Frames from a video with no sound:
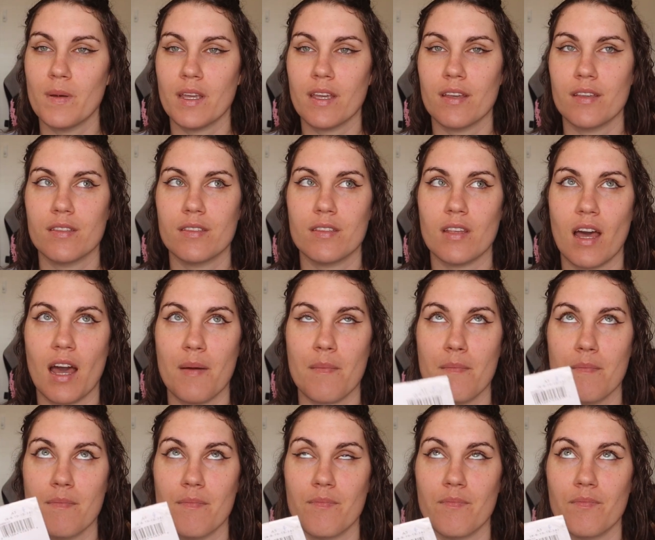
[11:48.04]
because
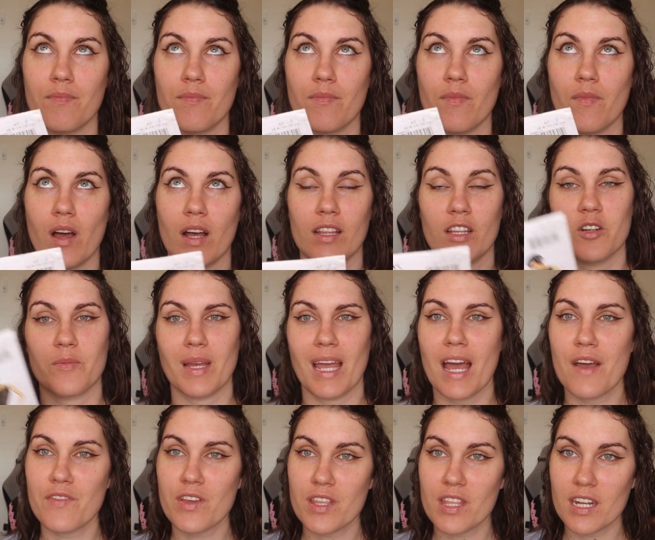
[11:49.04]
I'm a little bit
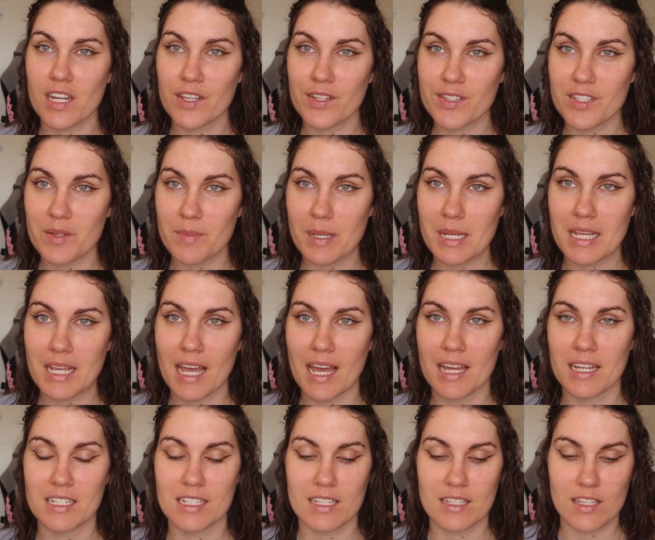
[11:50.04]
heavier than I used to be,
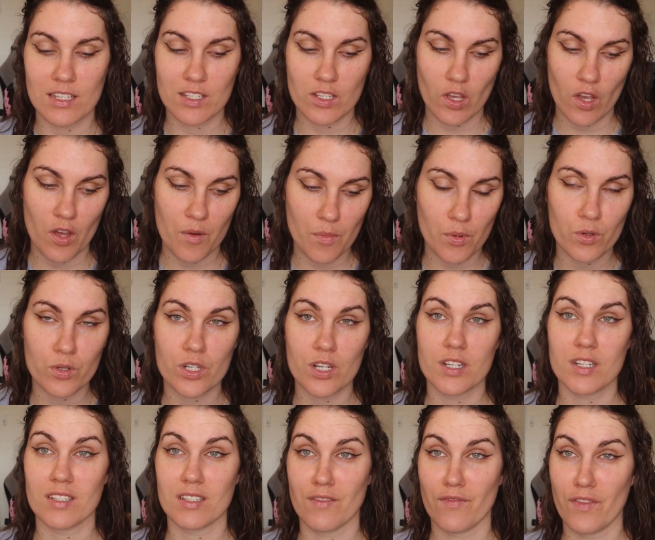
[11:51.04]
and the skirt
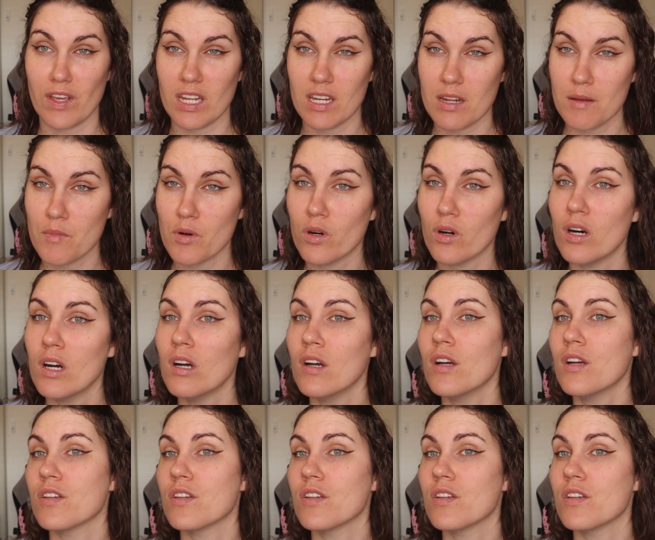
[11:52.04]
portion doesn't fit anymore,